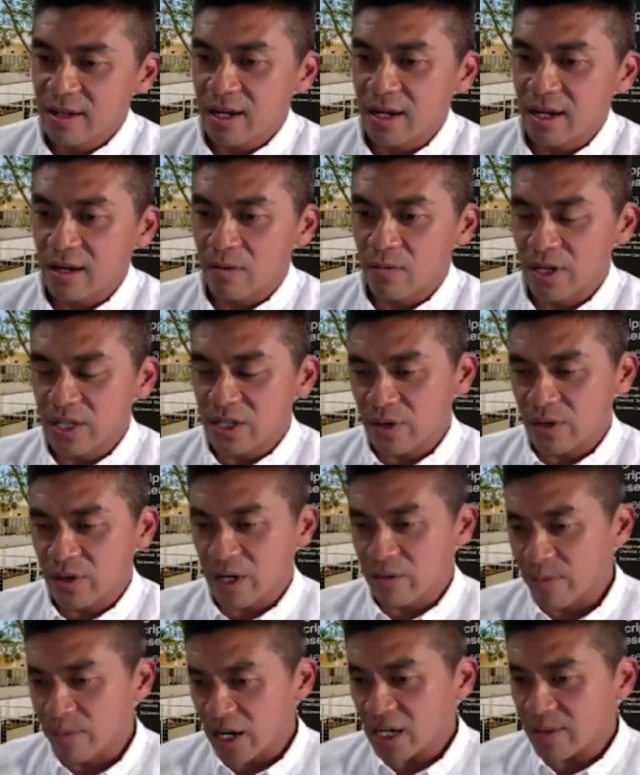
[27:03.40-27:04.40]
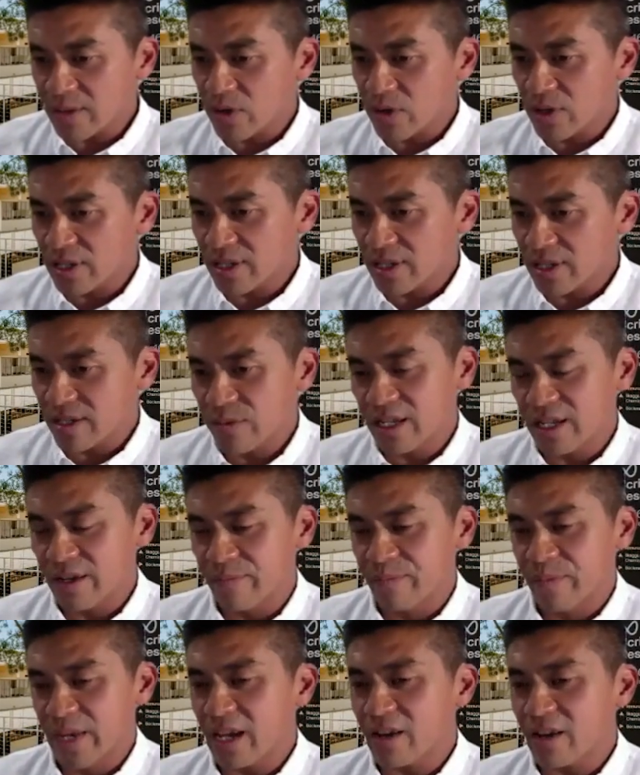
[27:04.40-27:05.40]
Uh, what's quite remarkable is we
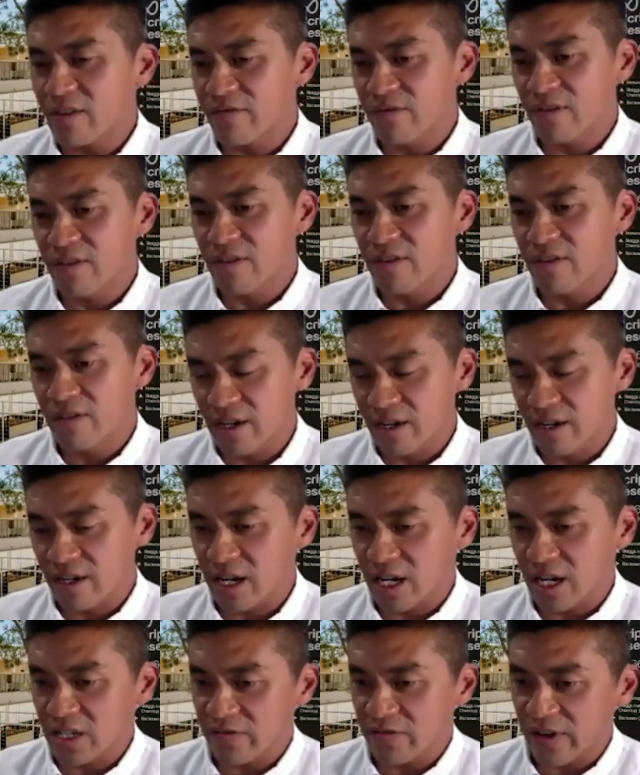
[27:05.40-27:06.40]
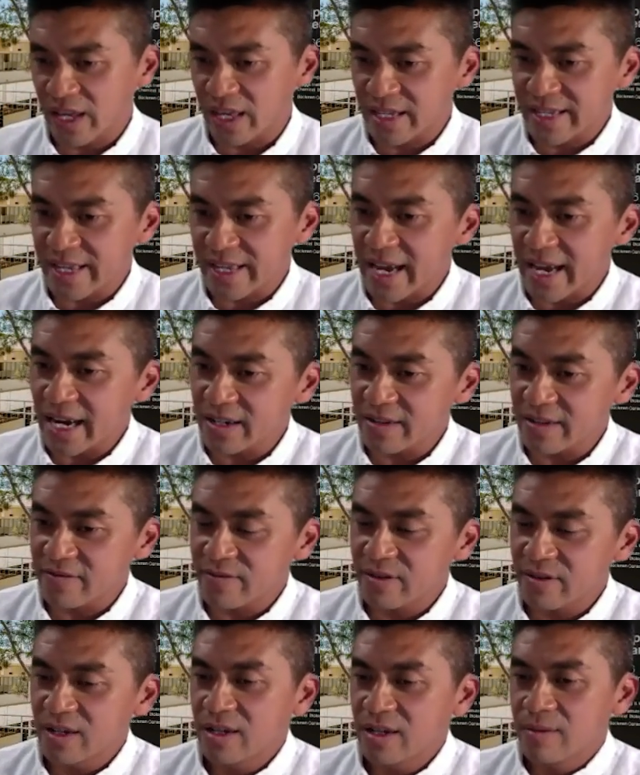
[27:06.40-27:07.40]
can make Enterococcus faecalis active
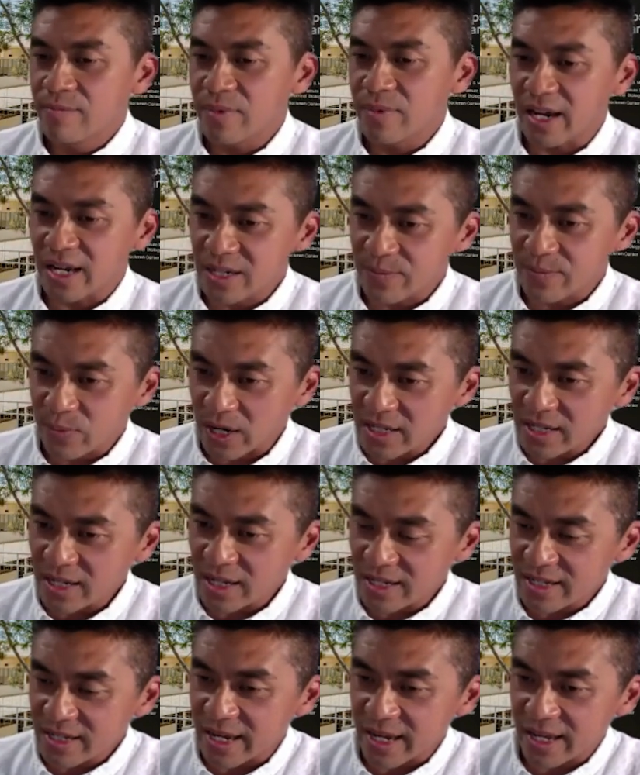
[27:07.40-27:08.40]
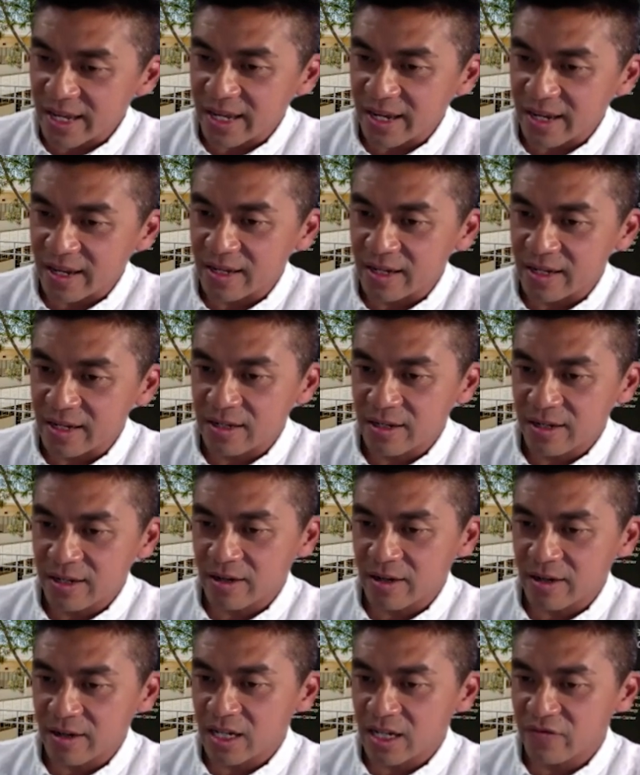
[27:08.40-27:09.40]
by expressing SAGA in
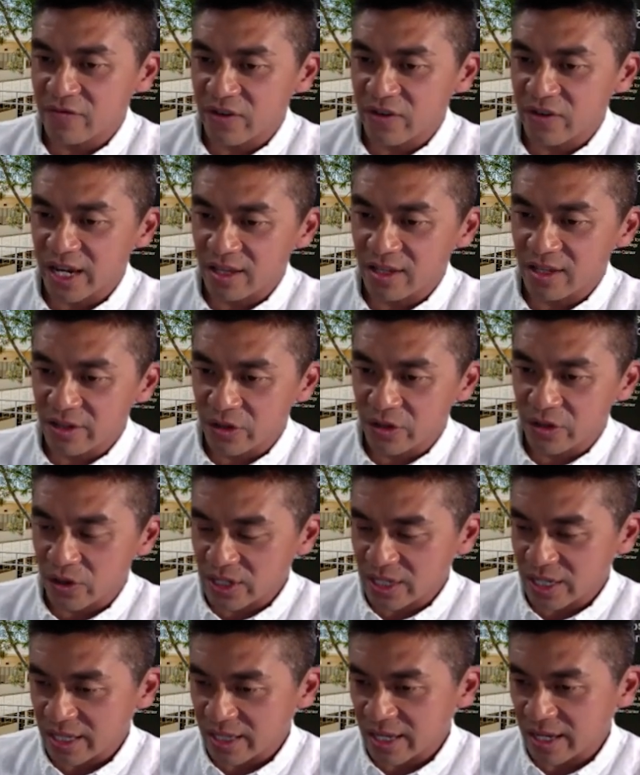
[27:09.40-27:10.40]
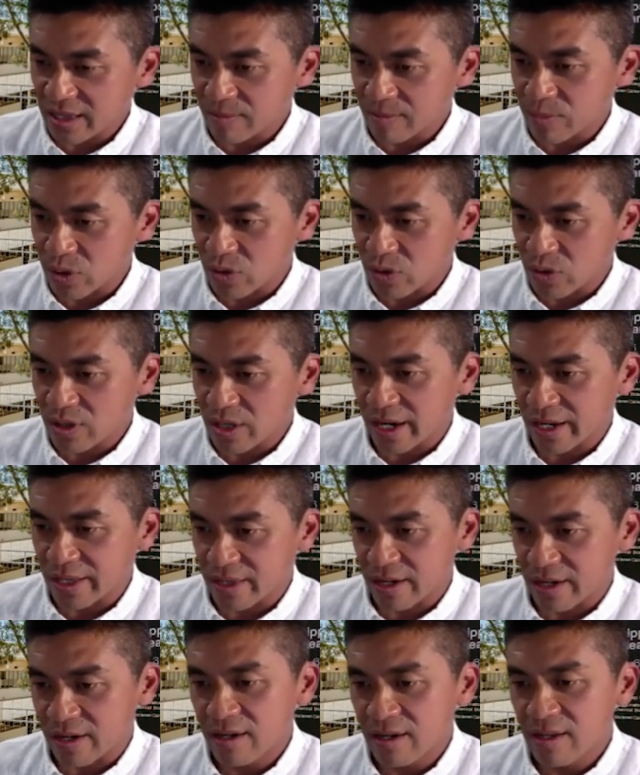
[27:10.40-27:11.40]
Enterococcus faecalis, and you can see that in the blue
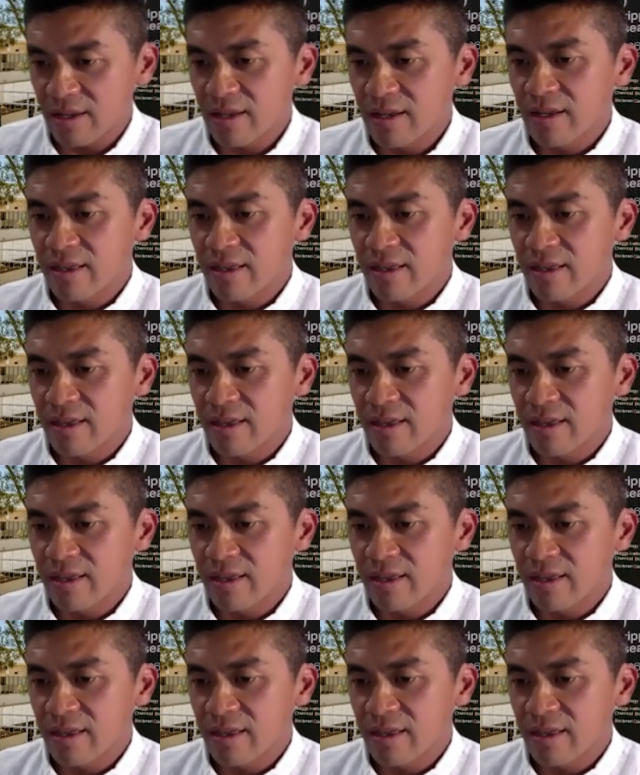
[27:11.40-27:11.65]
line there.